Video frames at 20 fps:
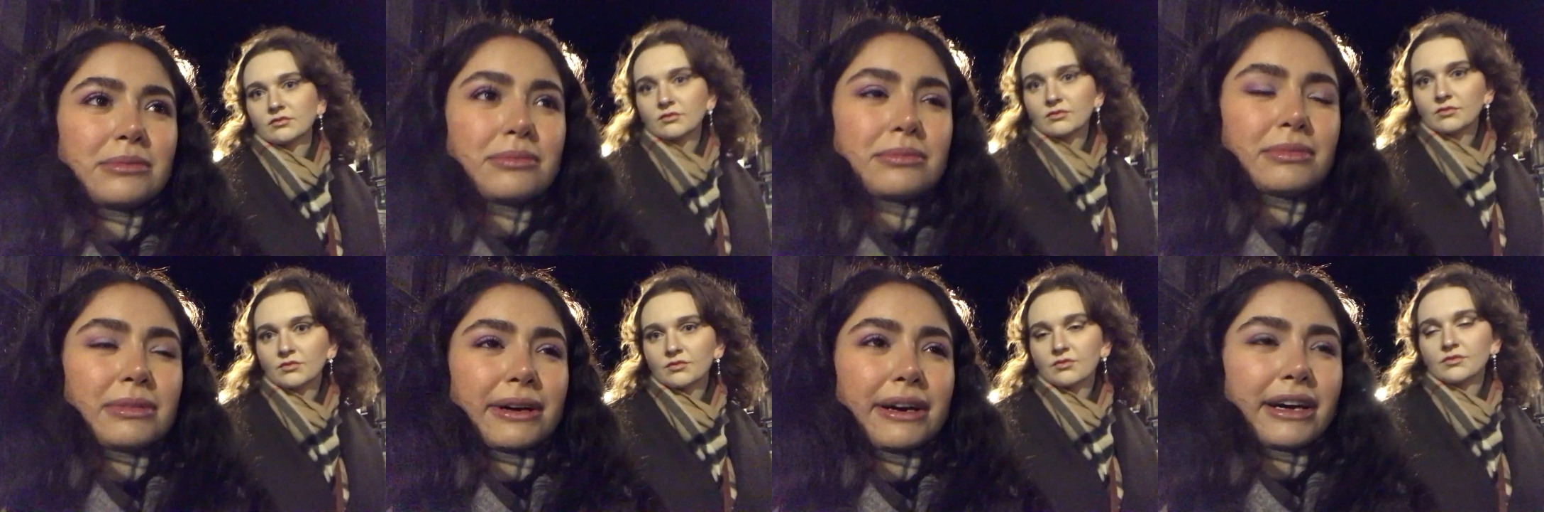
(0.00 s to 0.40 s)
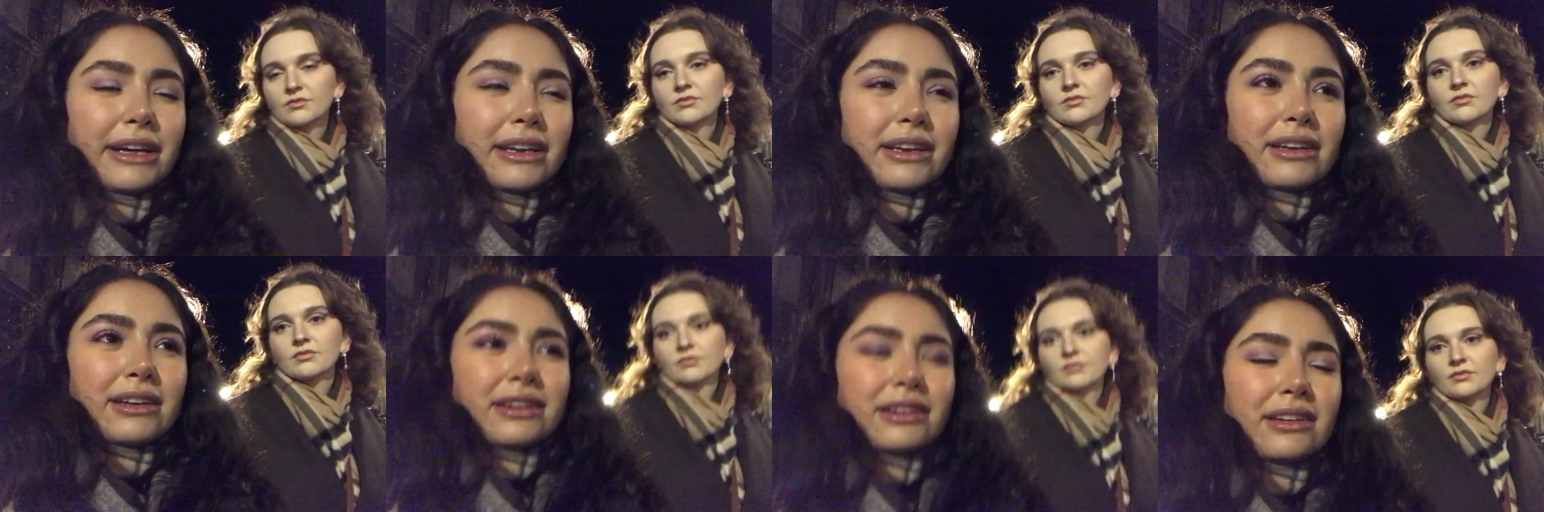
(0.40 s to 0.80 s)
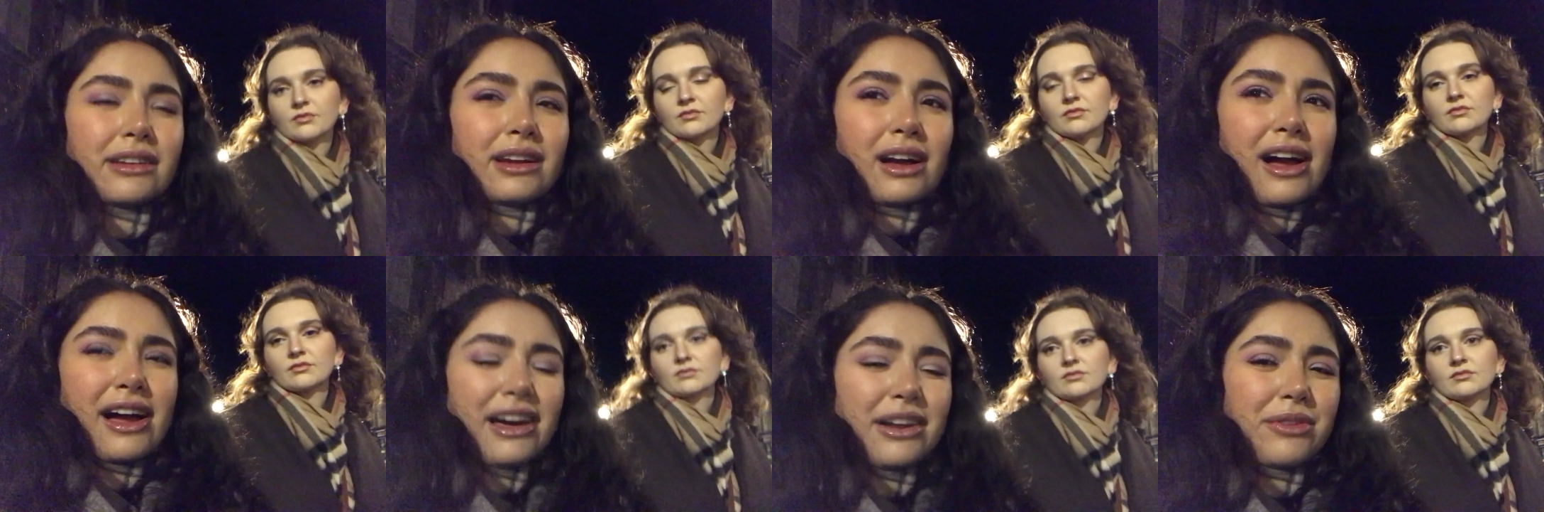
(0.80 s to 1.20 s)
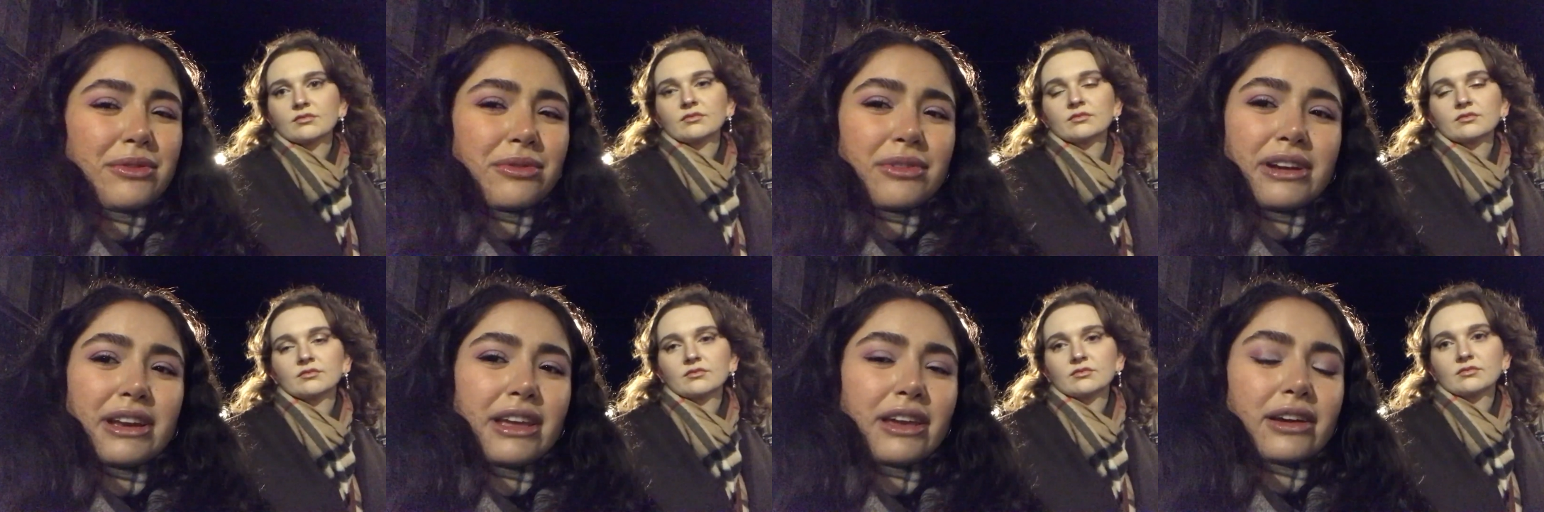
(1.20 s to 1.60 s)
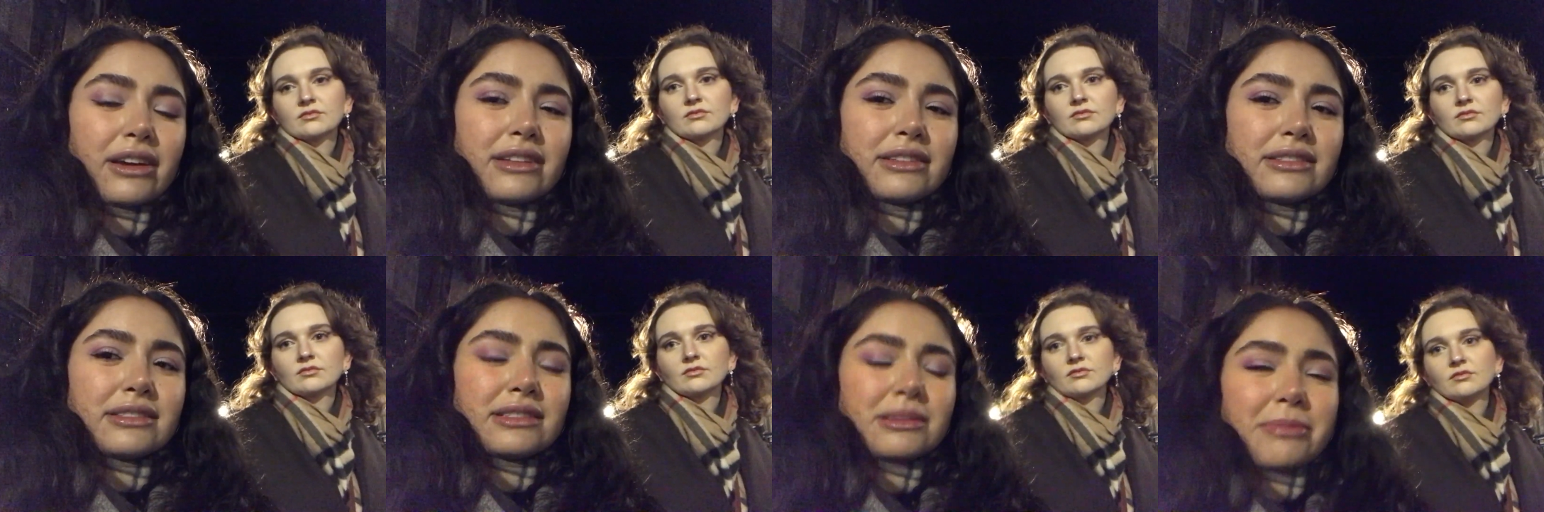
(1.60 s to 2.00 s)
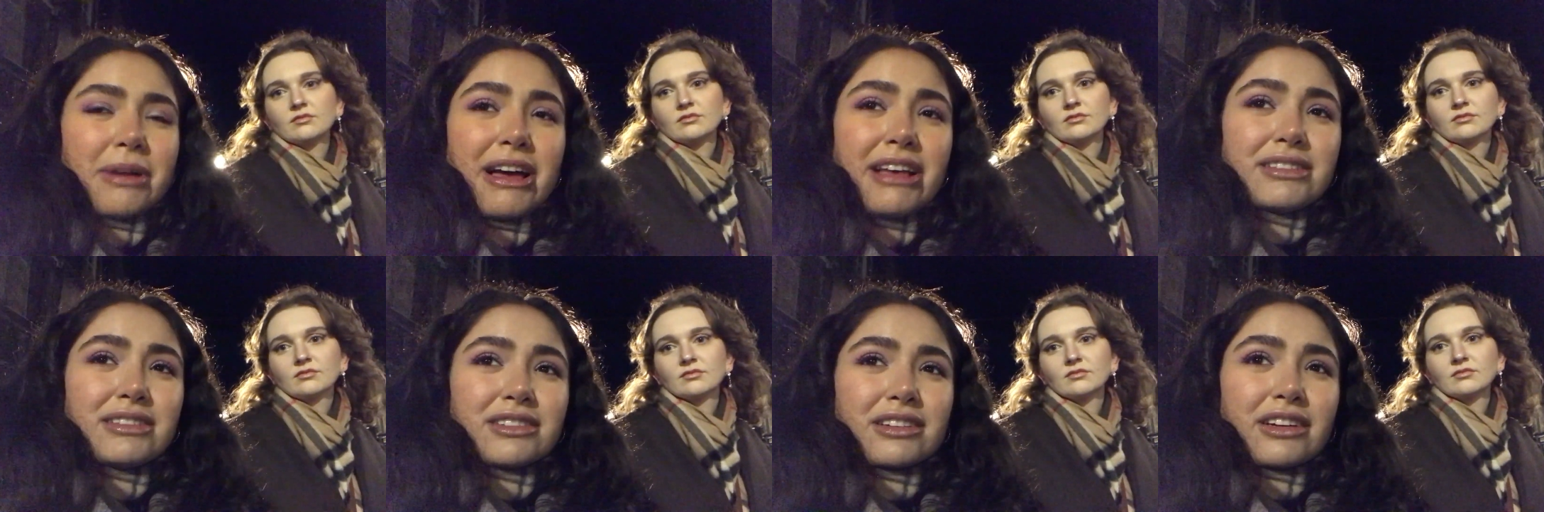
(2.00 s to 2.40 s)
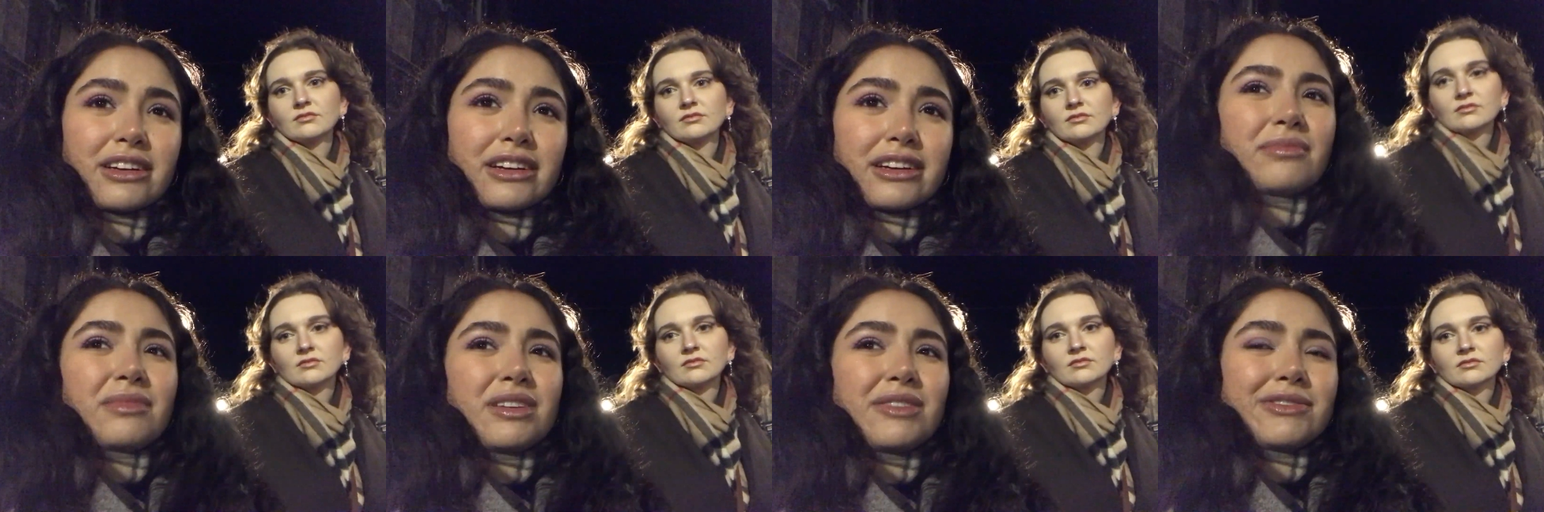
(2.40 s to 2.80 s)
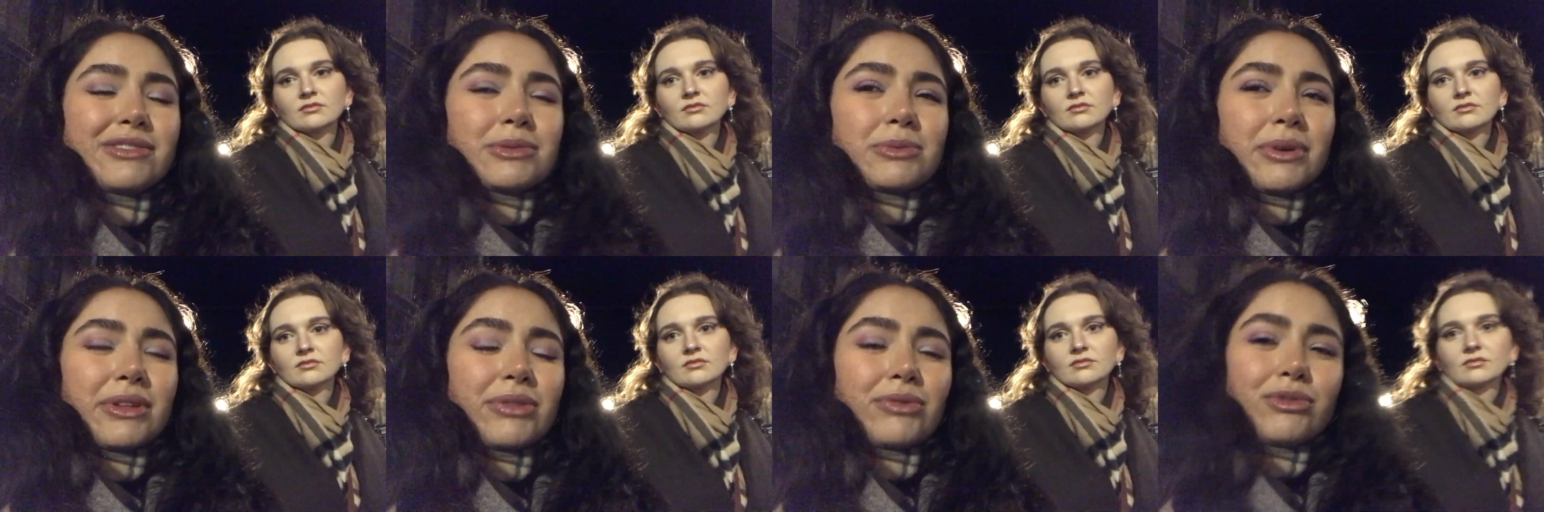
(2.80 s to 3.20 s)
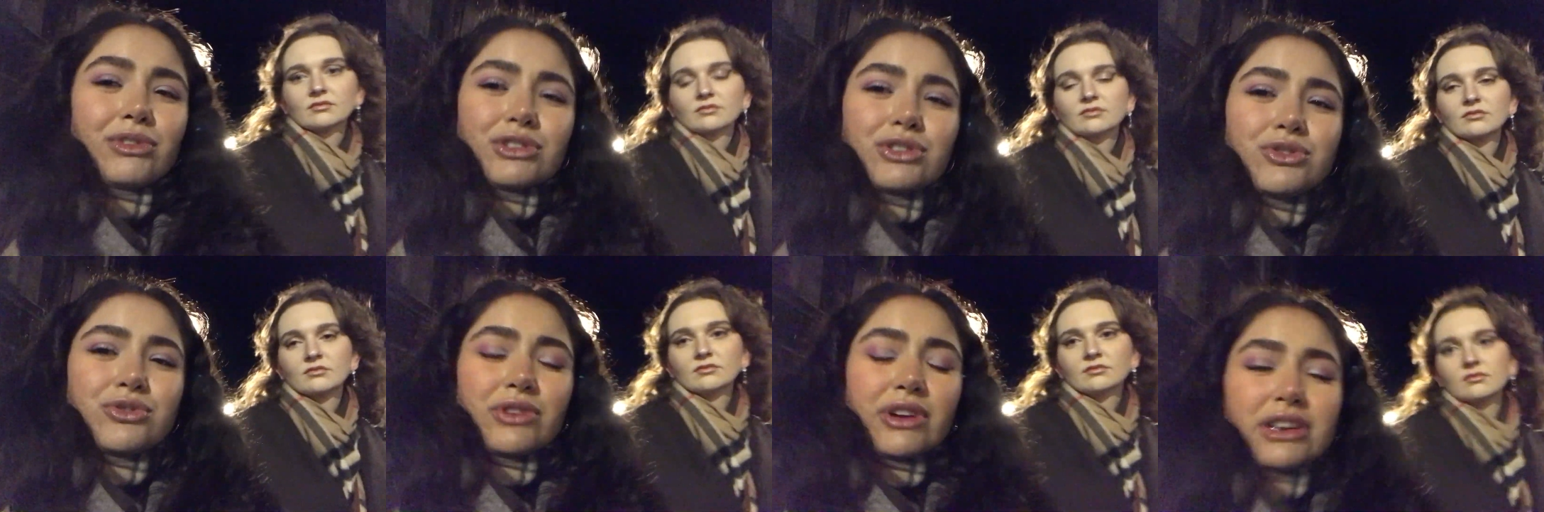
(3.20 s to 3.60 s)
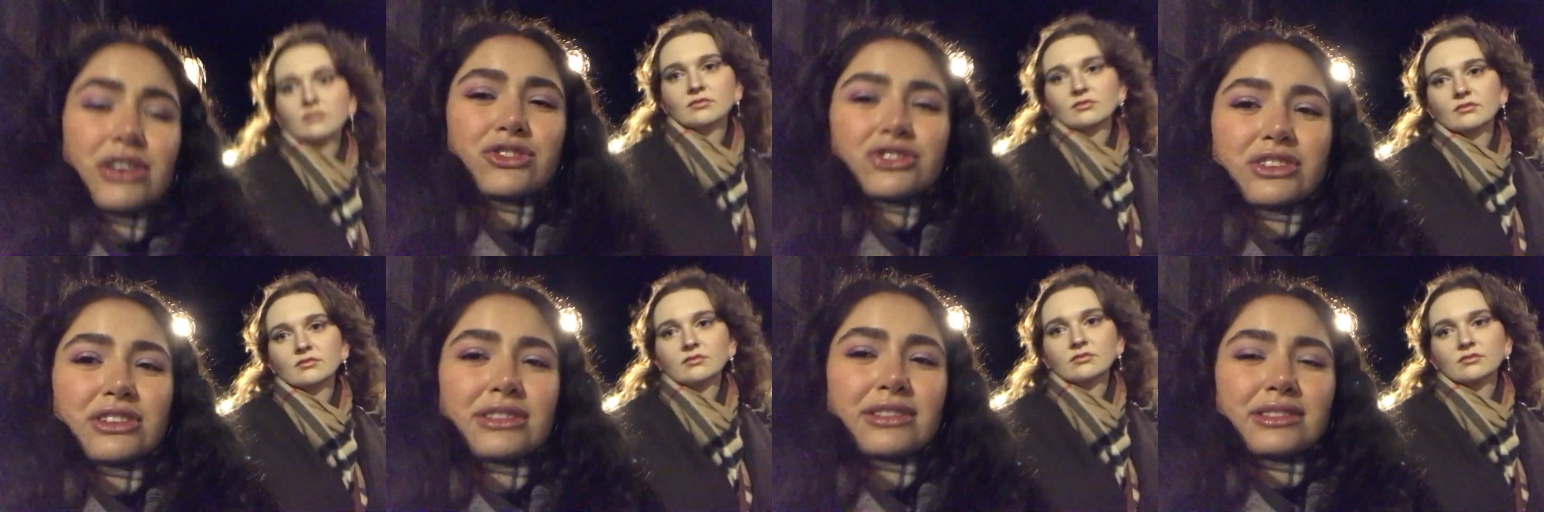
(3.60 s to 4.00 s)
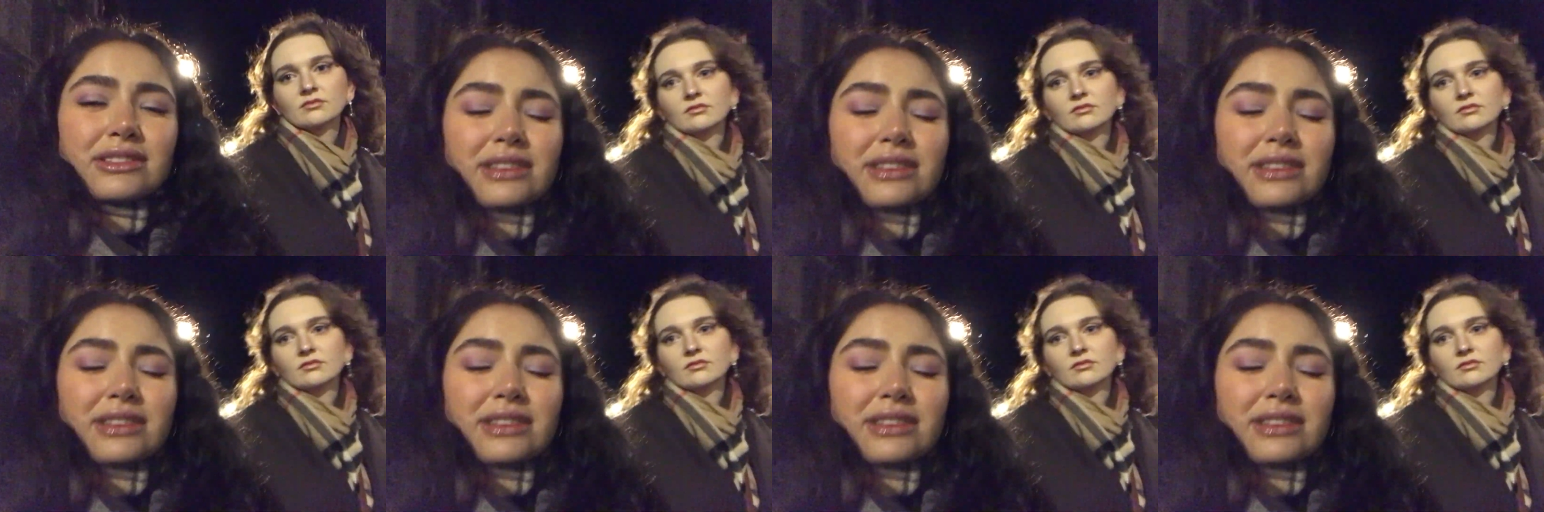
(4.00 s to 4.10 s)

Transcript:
Speaker 1: But I had a really good semester, even with restrictions.